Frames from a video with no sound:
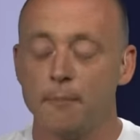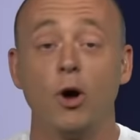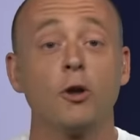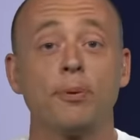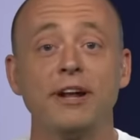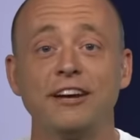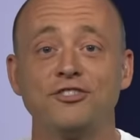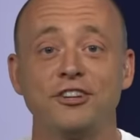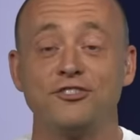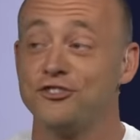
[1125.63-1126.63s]
Bold
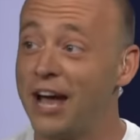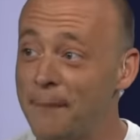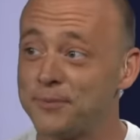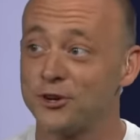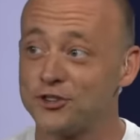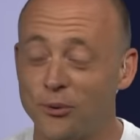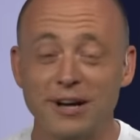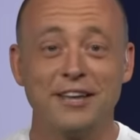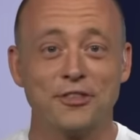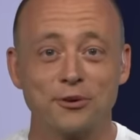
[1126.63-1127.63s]
predictions, chapter
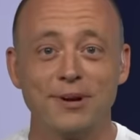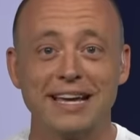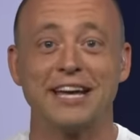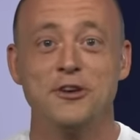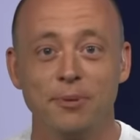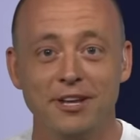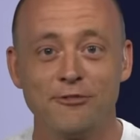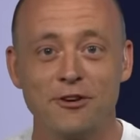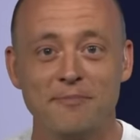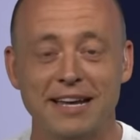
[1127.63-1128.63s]
twenty-three. Can you
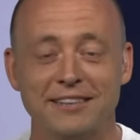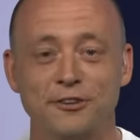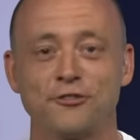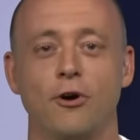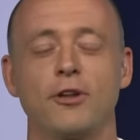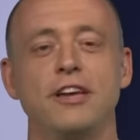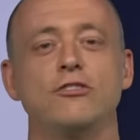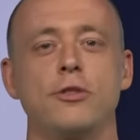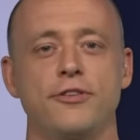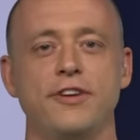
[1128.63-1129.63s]
believe we've made it this far?
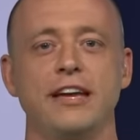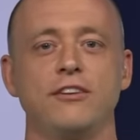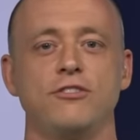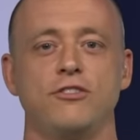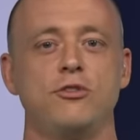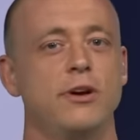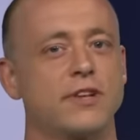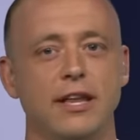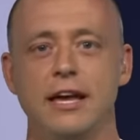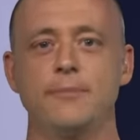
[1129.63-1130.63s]
These are the things that you have
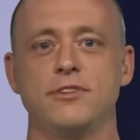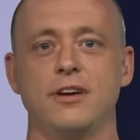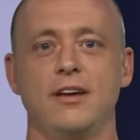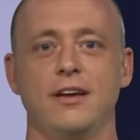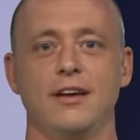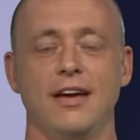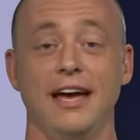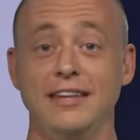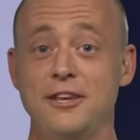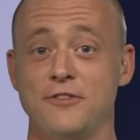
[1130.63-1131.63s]
claimed,
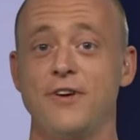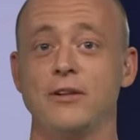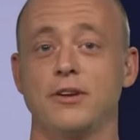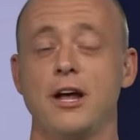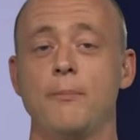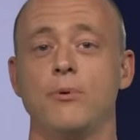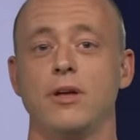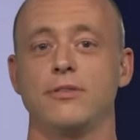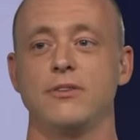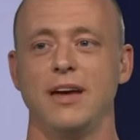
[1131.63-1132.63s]
and then you followed it up
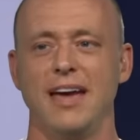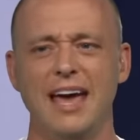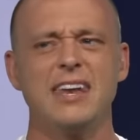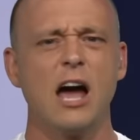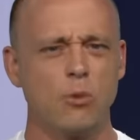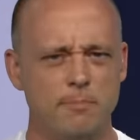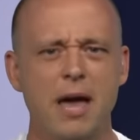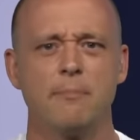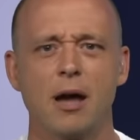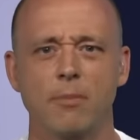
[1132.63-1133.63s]
with, and I would
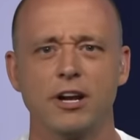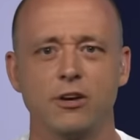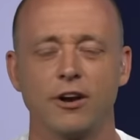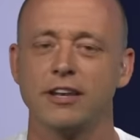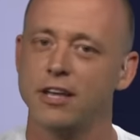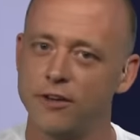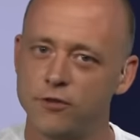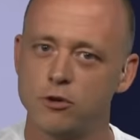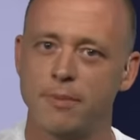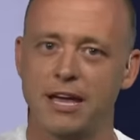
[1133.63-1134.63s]
bet my money on it
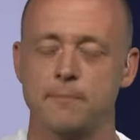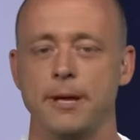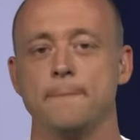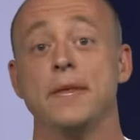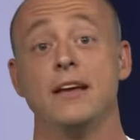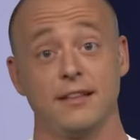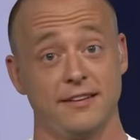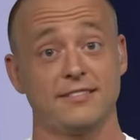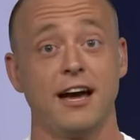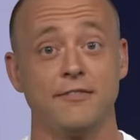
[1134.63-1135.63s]
if you made me.
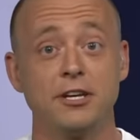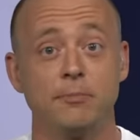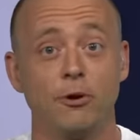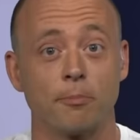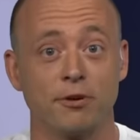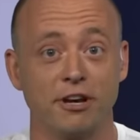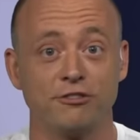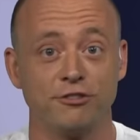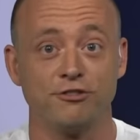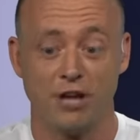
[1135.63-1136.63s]
Let's dive into bold
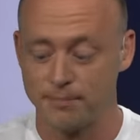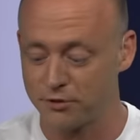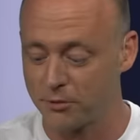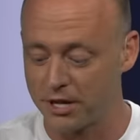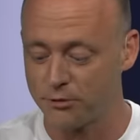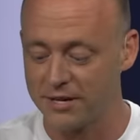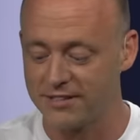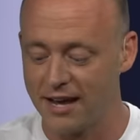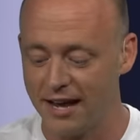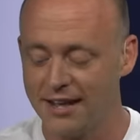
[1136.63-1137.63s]
predictions, chapter twenty-three
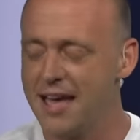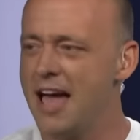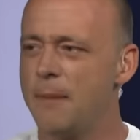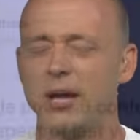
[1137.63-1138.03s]
tonight. How